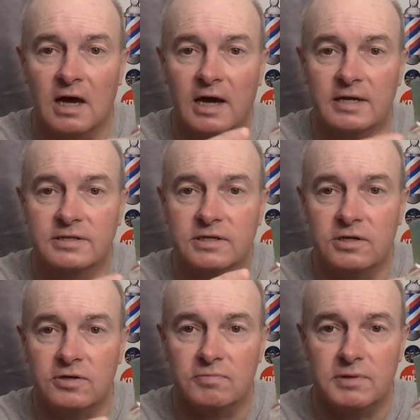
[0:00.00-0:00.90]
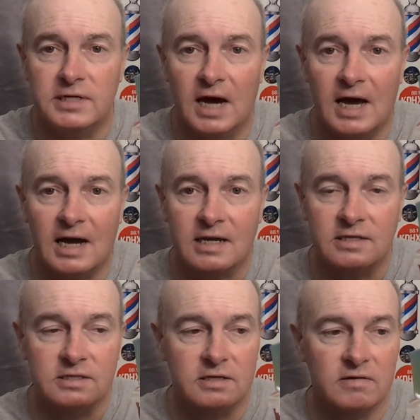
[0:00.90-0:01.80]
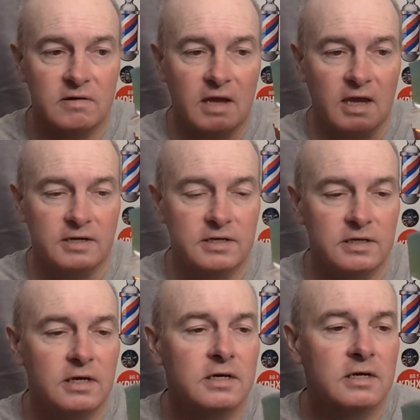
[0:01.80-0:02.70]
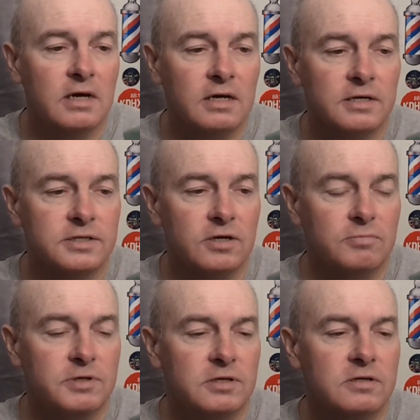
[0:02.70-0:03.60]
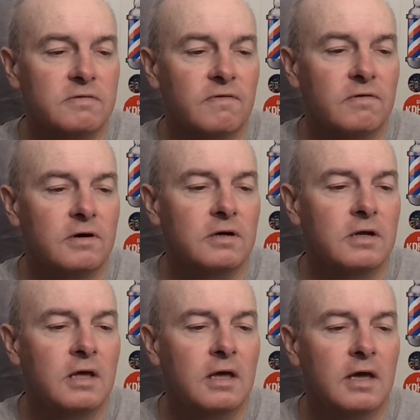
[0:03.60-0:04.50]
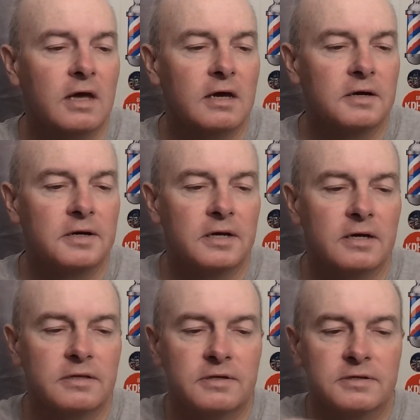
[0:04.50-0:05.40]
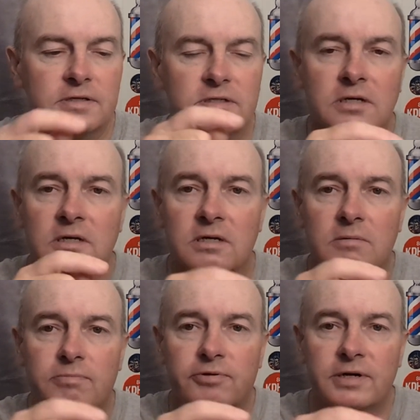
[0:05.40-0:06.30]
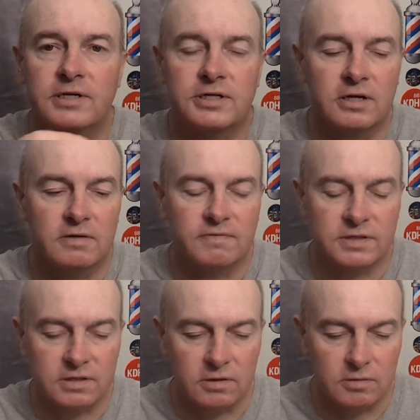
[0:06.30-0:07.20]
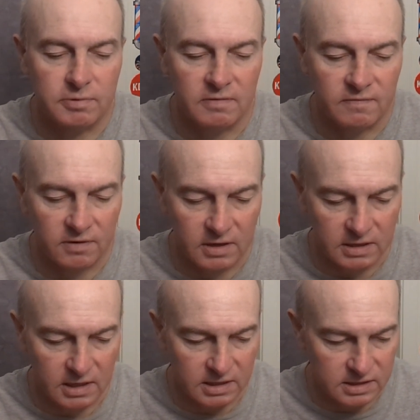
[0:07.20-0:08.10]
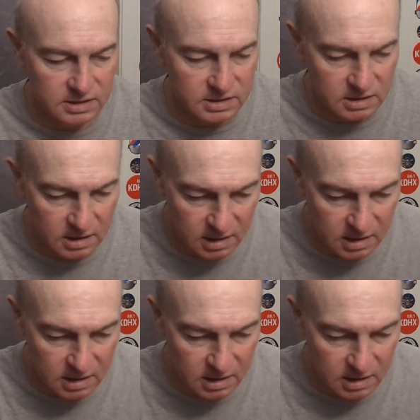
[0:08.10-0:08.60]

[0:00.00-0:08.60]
Ice Cube Dock. It's a handy soap dish for it. And this is pre-shaved soap, very nice.